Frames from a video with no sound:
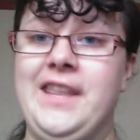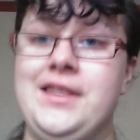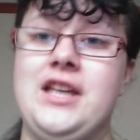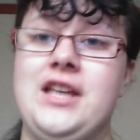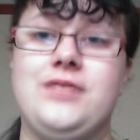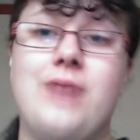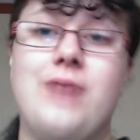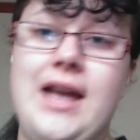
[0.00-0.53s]
and
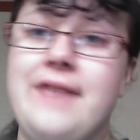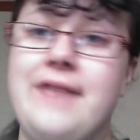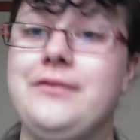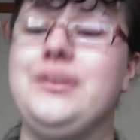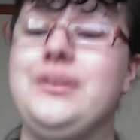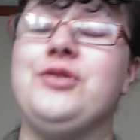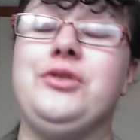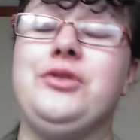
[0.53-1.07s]
that's why I haven't
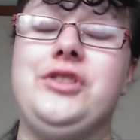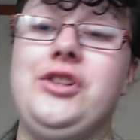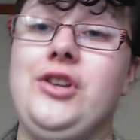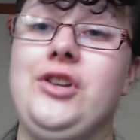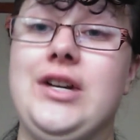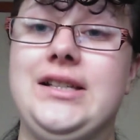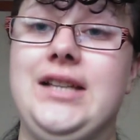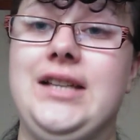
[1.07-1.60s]
been talking to you
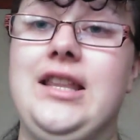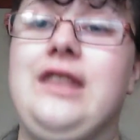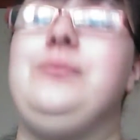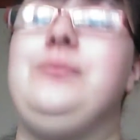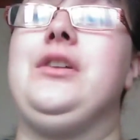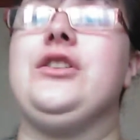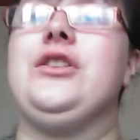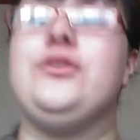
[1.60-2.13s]
guys lately
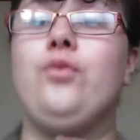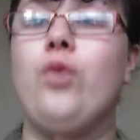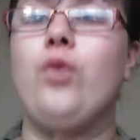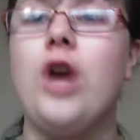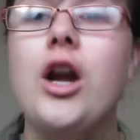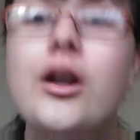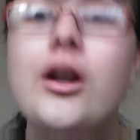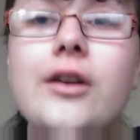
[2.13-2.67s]
because
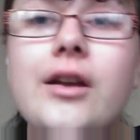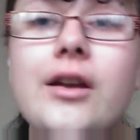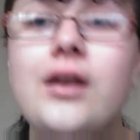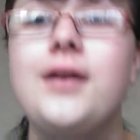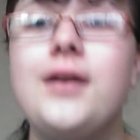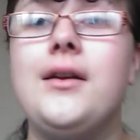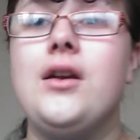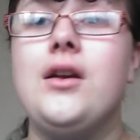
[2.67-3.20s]
work
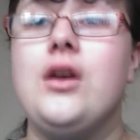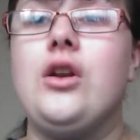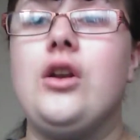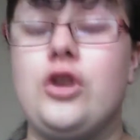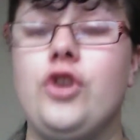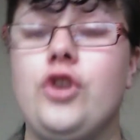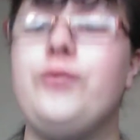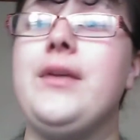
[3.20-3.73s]

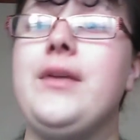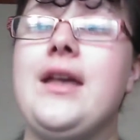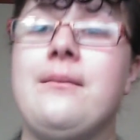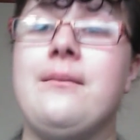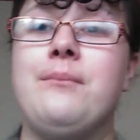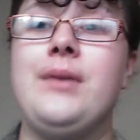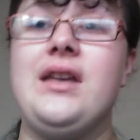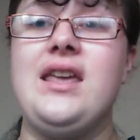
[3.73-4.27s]
called me
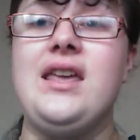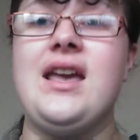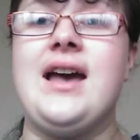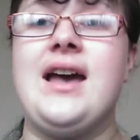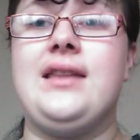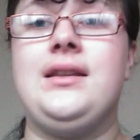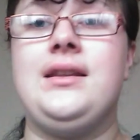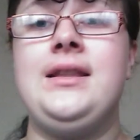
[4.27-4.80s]
in. But yeah,
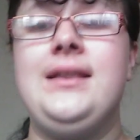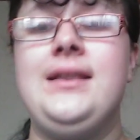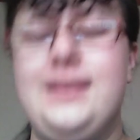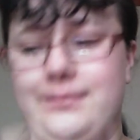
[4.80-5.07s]
other than